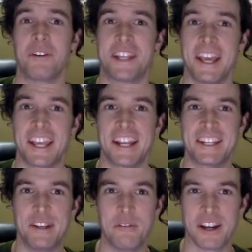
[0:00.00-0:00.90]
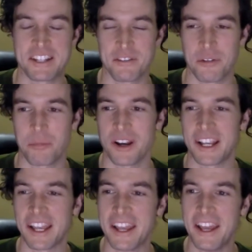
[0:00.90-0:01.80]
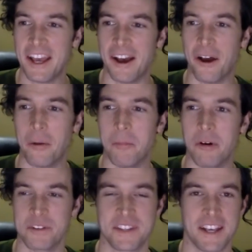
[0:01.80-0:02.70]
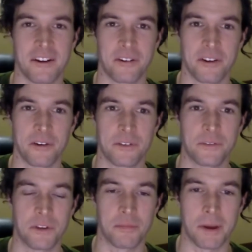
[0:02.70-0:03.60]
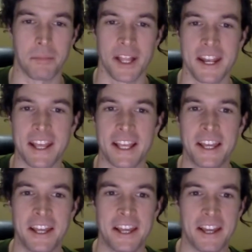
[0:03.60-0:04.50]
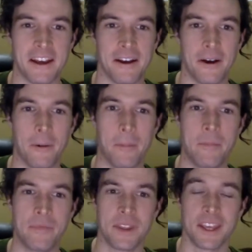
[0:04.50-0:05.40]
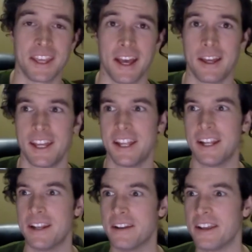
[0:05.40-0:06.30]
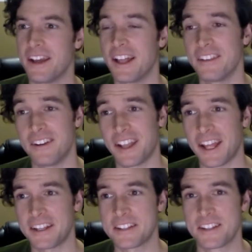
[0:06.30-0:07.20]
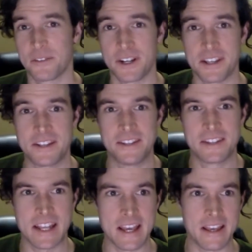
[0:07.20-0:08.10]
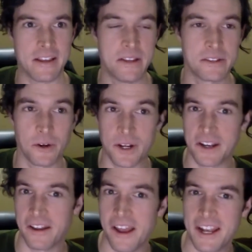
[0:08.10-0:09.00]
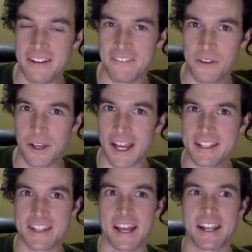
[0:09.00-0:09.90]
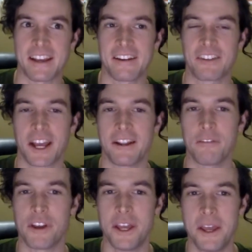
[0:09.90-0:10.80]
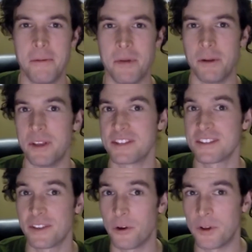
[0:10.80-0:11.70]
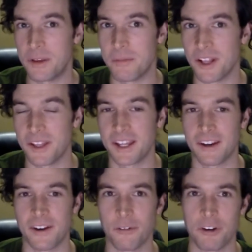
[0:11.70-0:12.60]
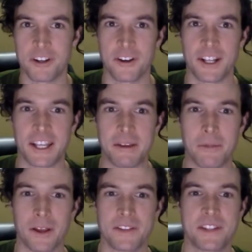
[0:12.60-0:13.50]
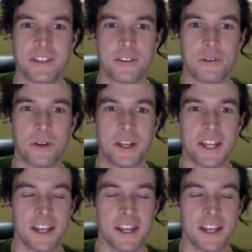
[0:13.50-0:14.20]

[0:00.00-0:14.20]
about taking too much of a break, but we'll see how it goes with my planning. Yeah, and other than that, just want to say sorry to any of you guys that I've kind of been a bit slow emailing or returning emails to.